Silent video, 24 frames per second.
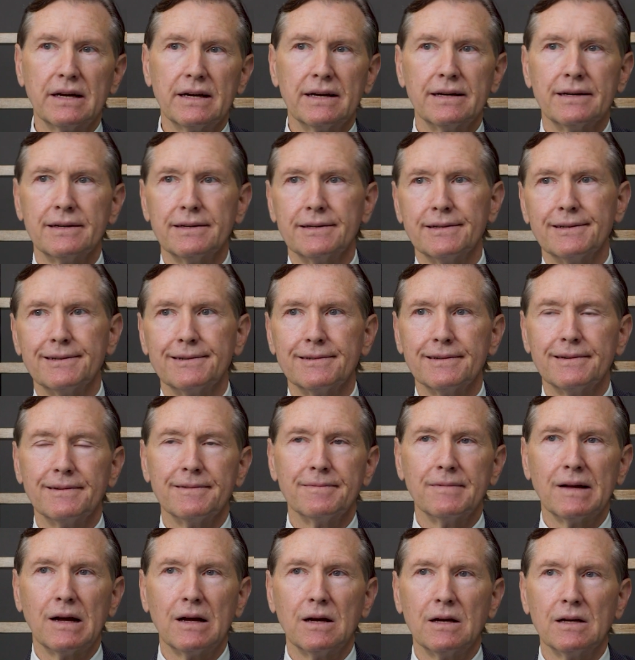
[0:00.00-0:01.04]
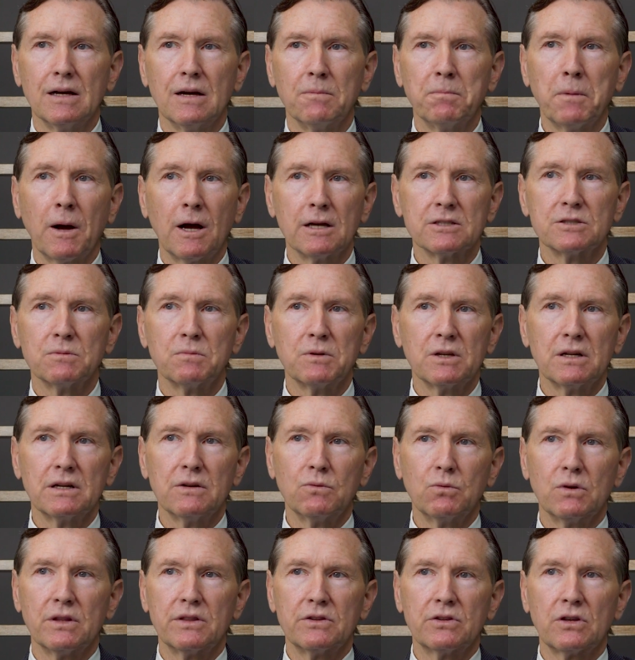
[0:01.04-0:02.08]
a possibility
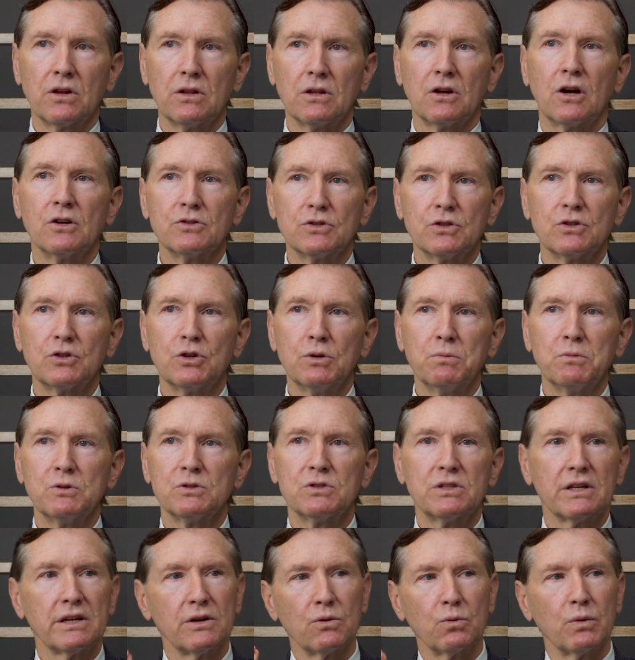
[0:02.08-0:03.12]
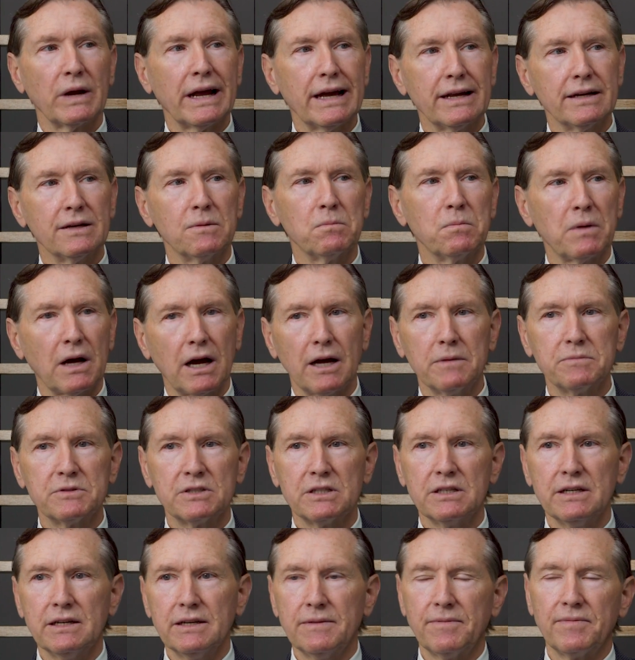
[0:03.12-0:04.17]
with larger tumors that a random
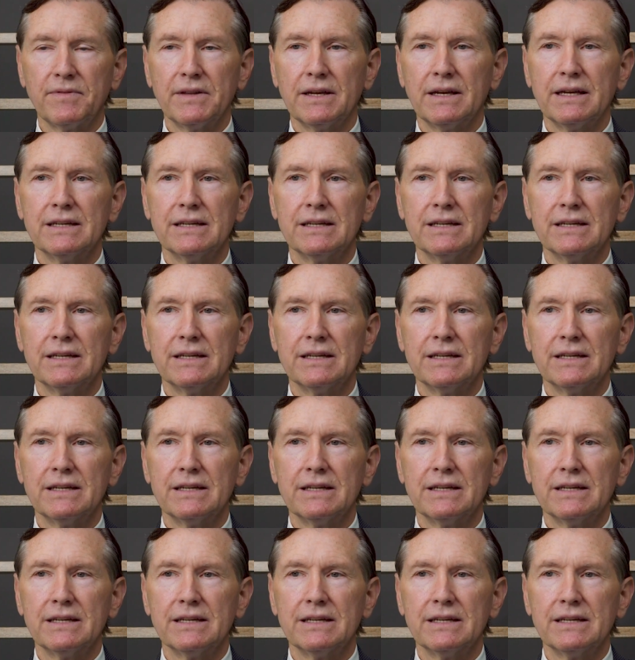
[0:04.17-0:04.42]
biopsy